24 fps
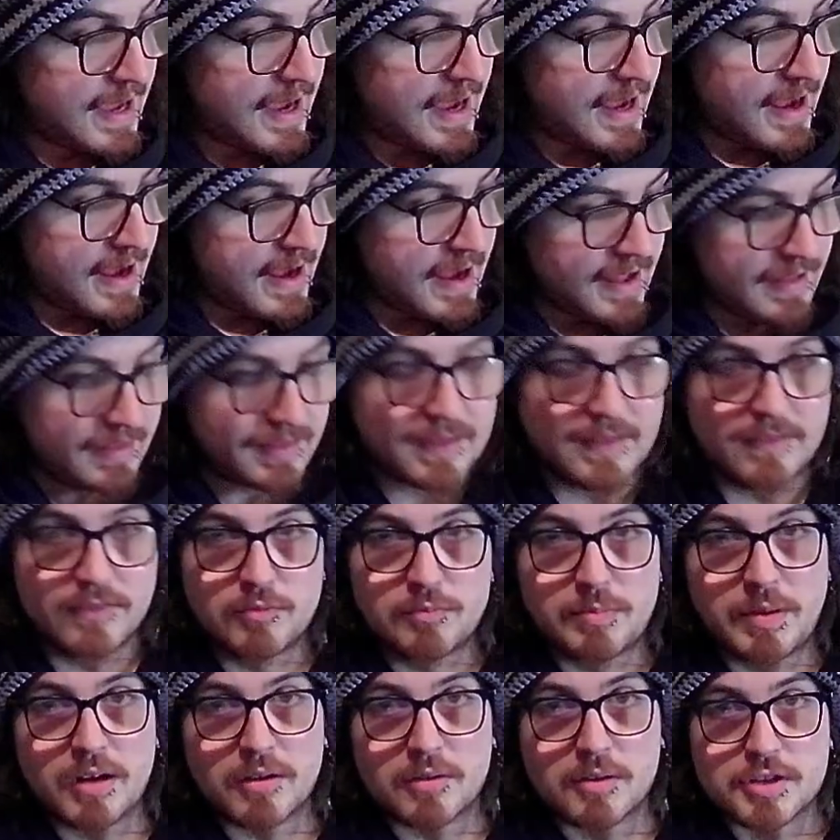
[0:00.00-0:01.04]
And even
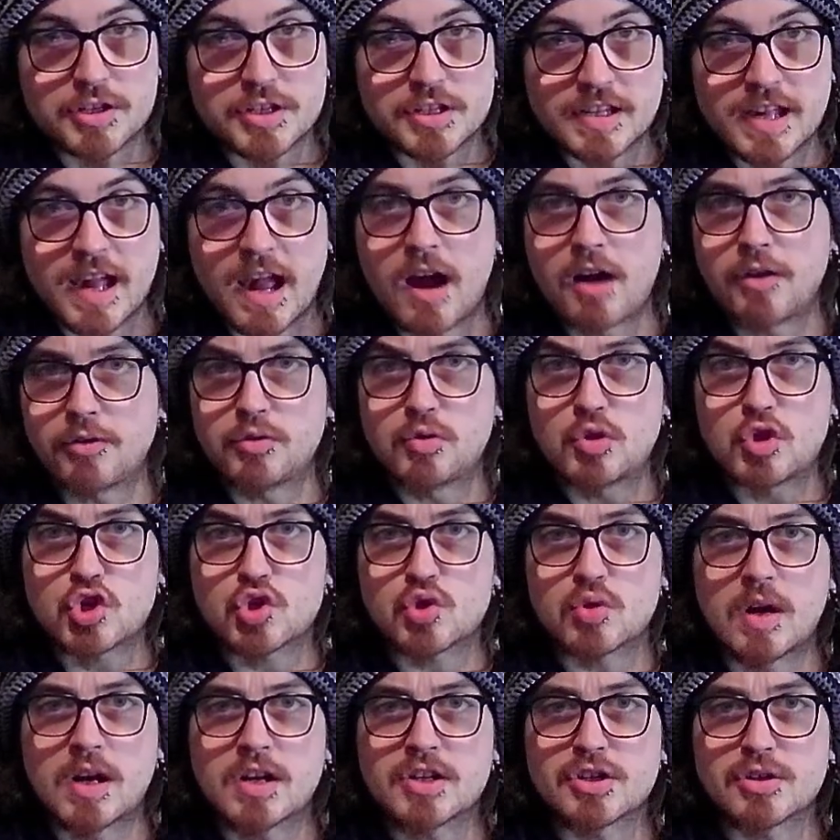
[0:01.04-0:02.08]
better question is, how do you
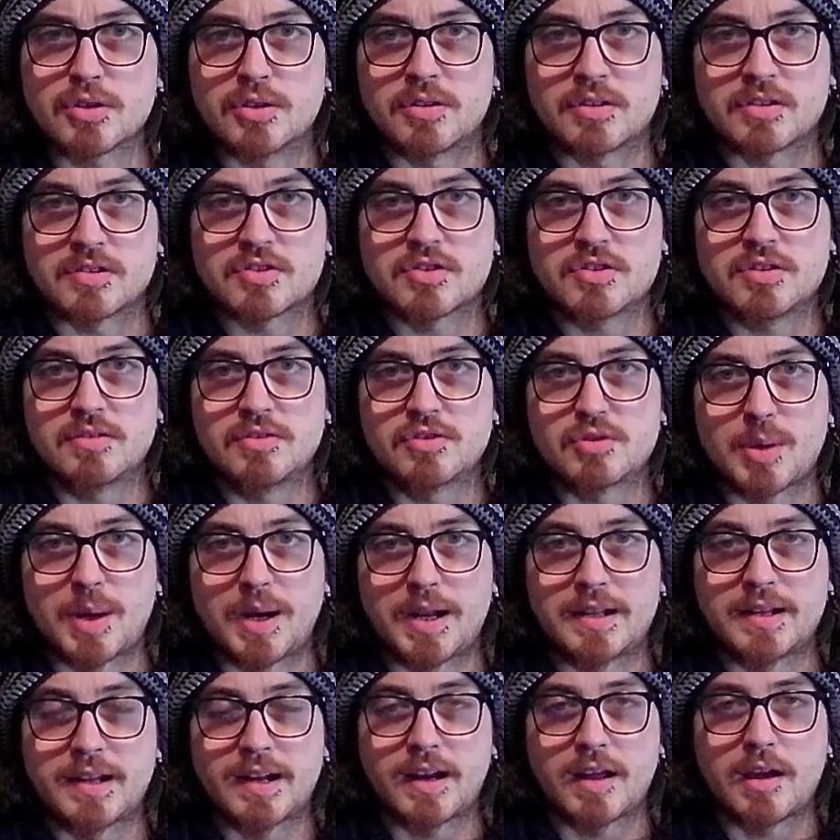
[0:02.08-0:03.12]
structure your
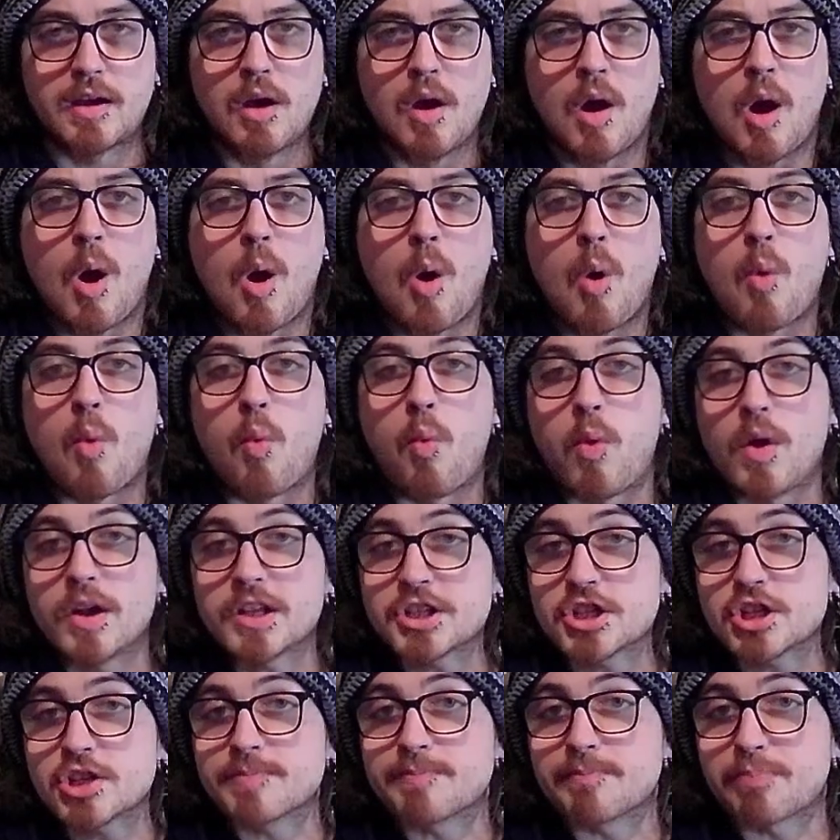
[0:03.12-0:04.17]
training data?
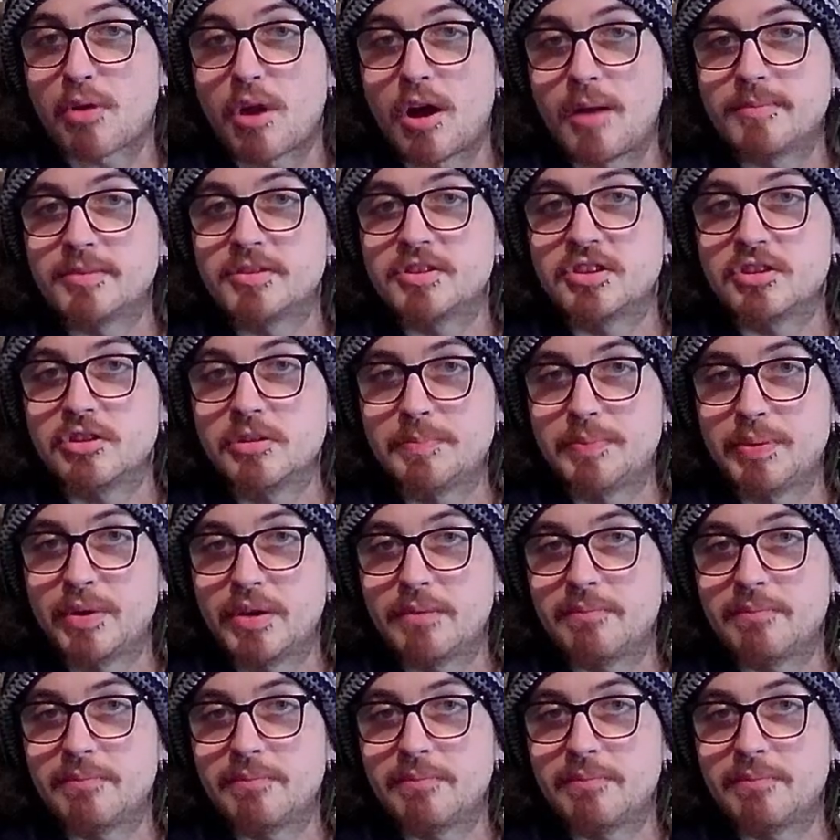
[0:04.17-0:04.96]
Which prompt do you put